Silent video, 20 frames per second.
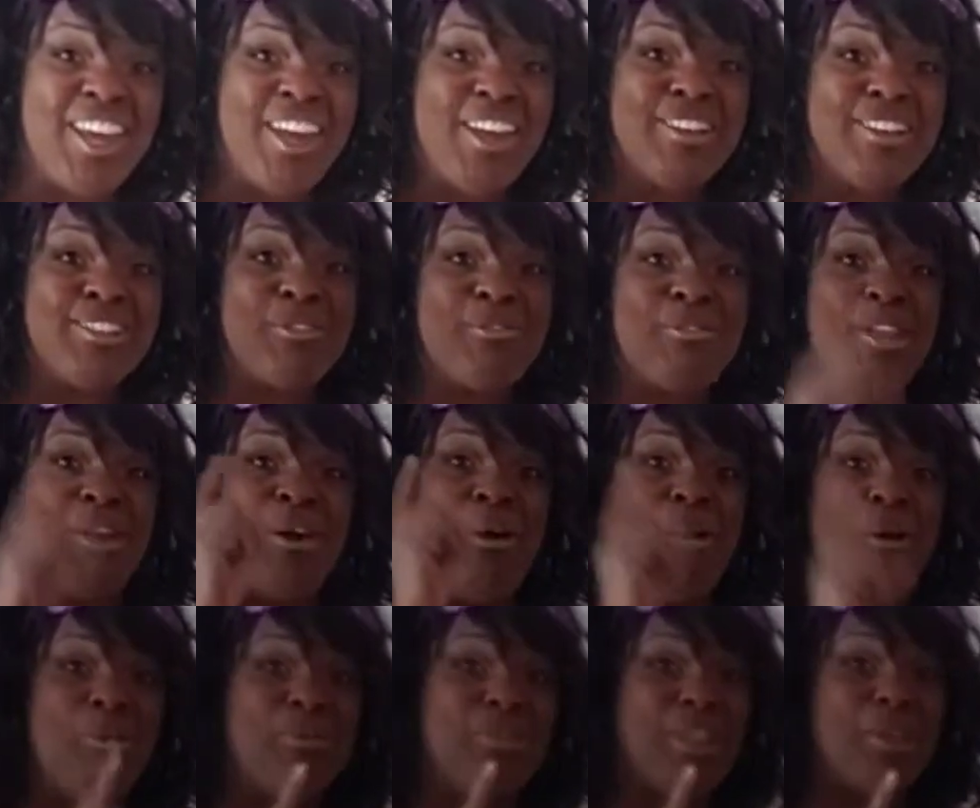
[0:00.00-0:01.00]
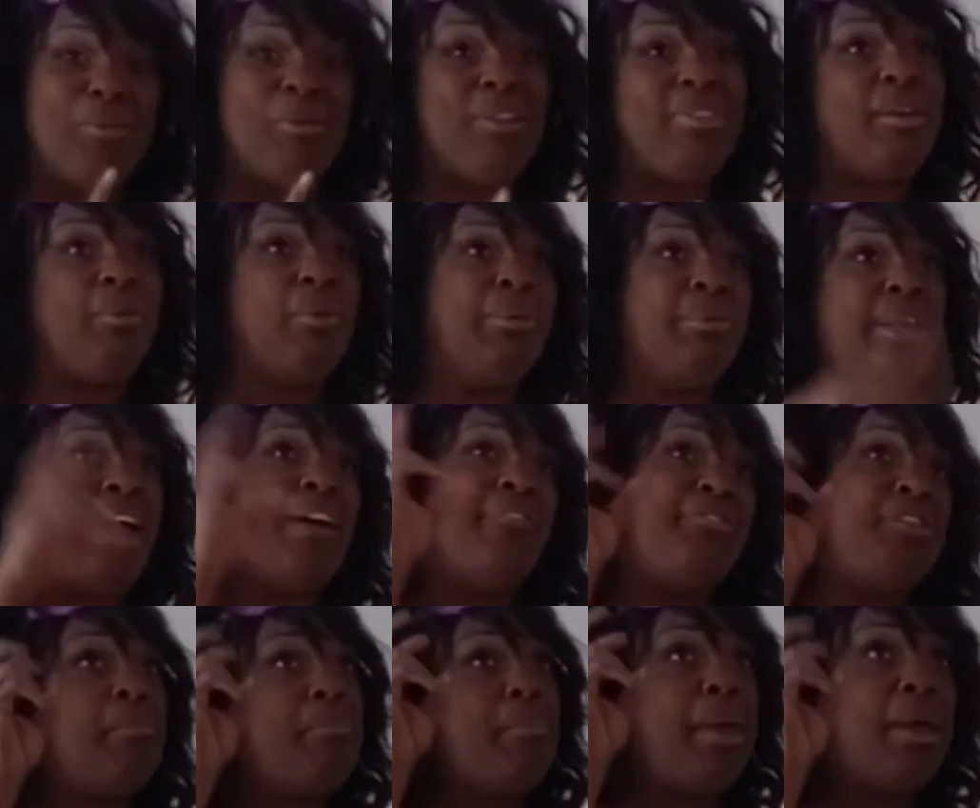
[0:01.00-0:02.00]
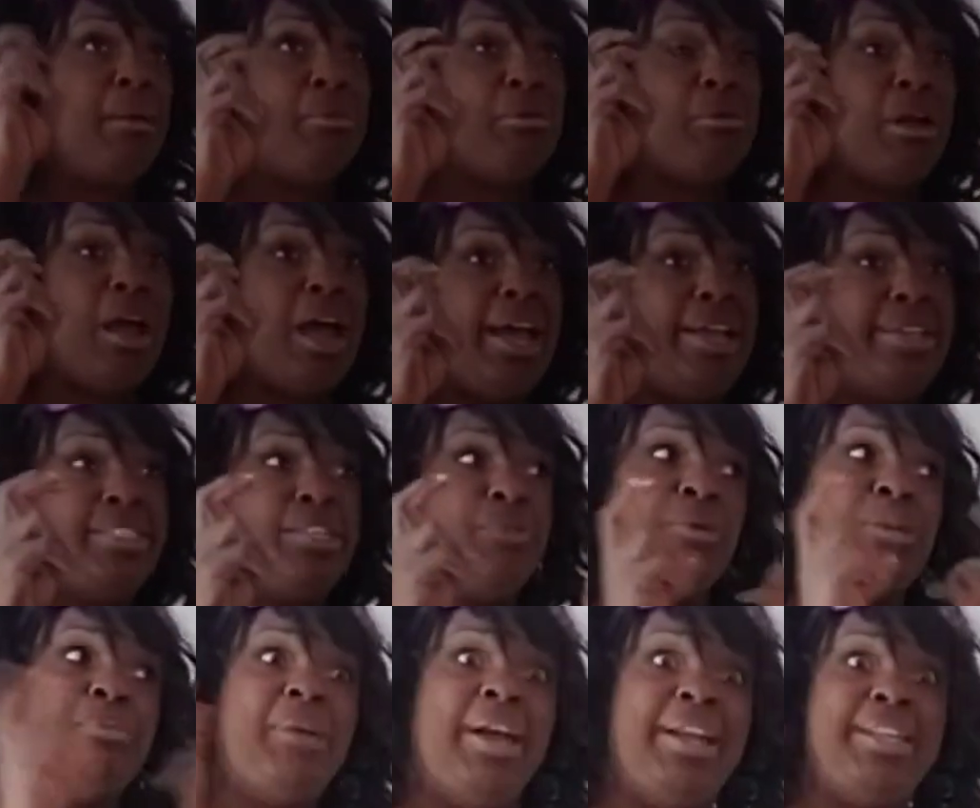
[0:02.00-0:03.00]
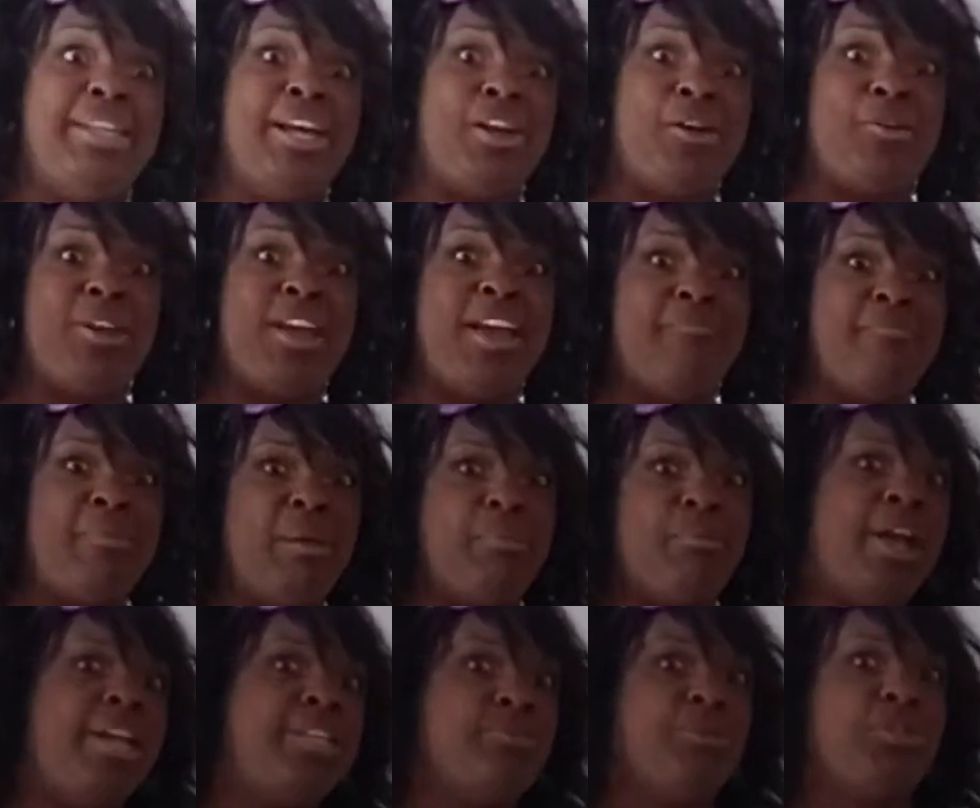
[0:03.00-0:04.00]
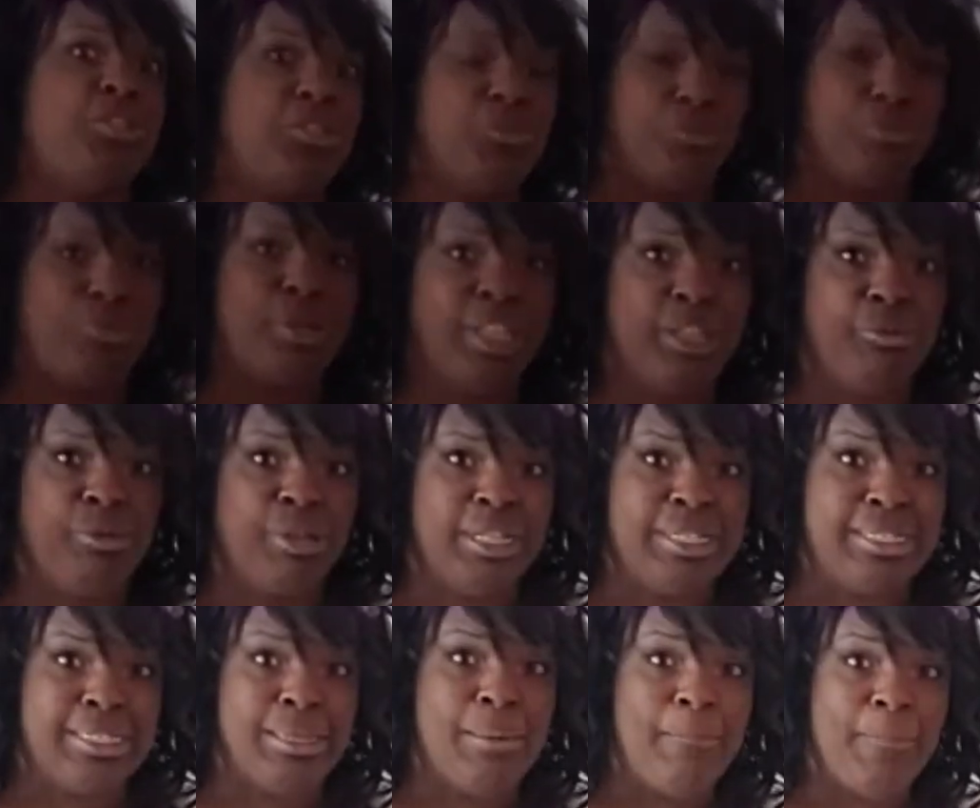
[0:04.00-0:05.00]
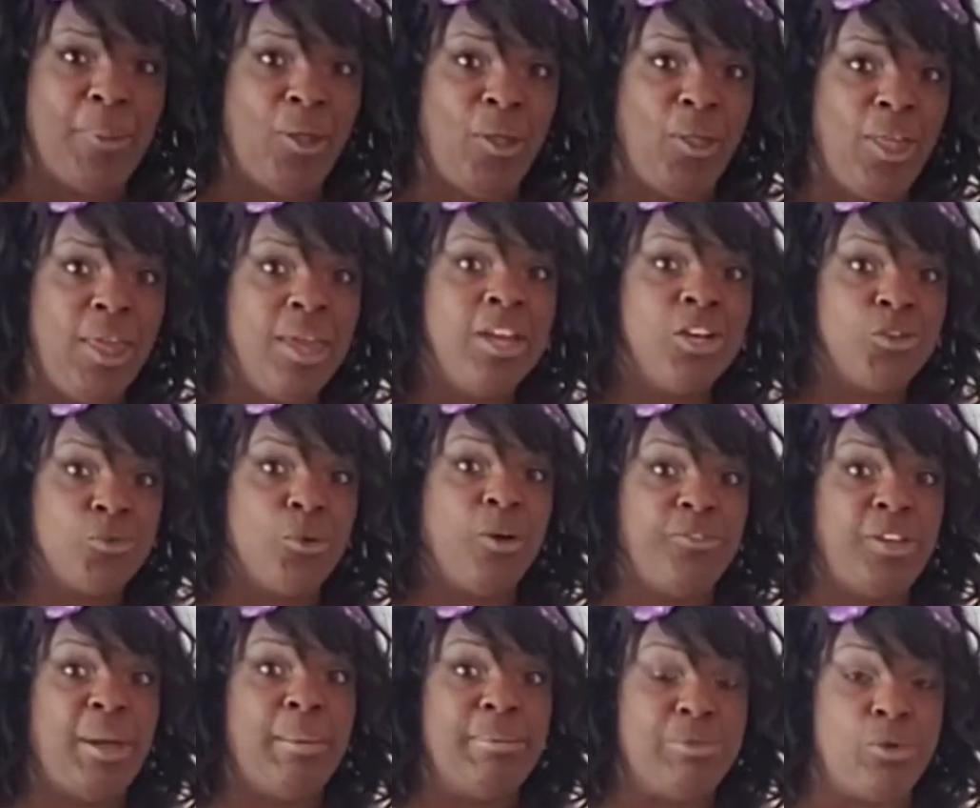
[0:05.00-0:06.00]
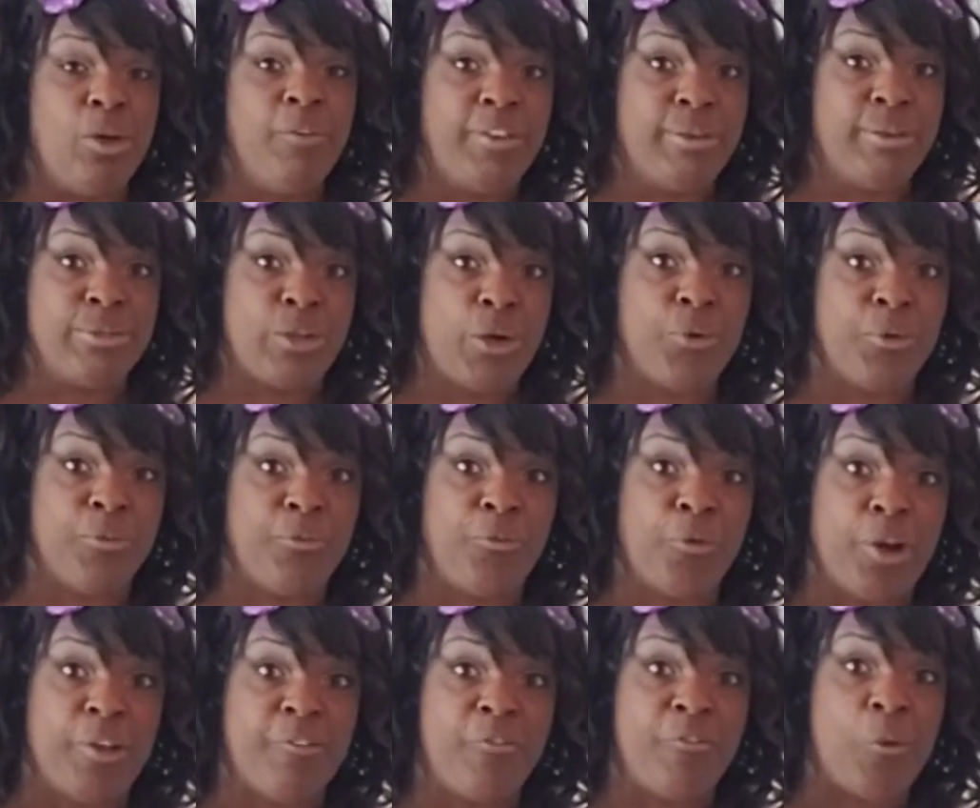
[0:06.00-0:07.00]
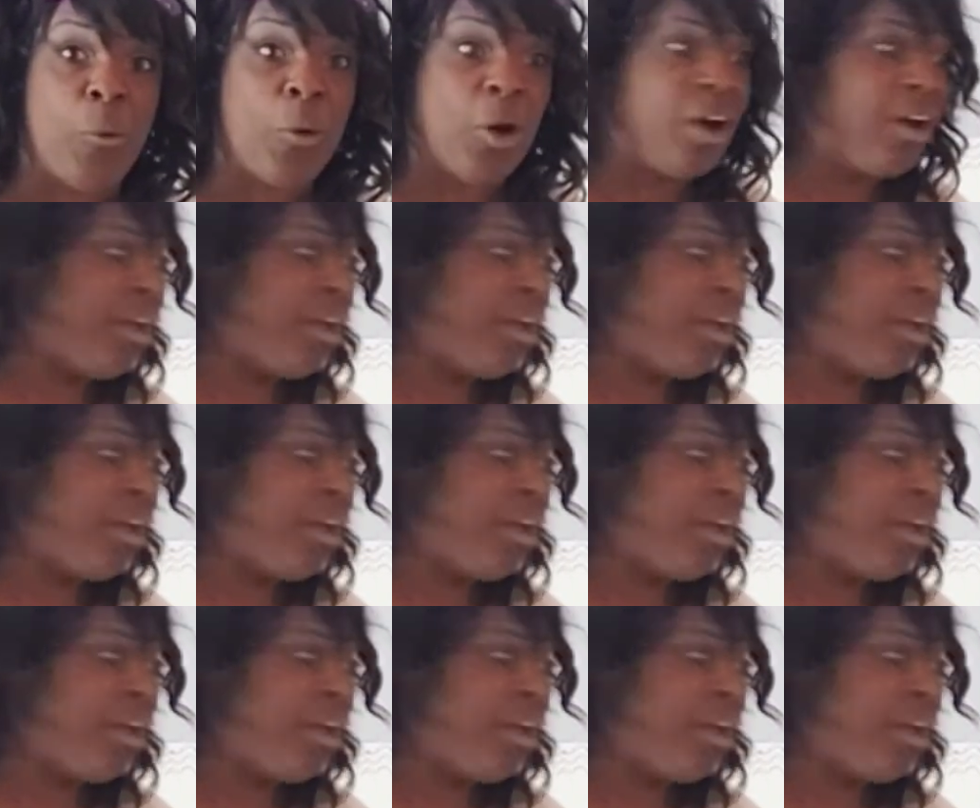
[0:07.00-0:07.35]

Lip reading: So the only one that we would have to memorize that we might not already have memorized, which is really, really simple, 12 times 12 equals 144,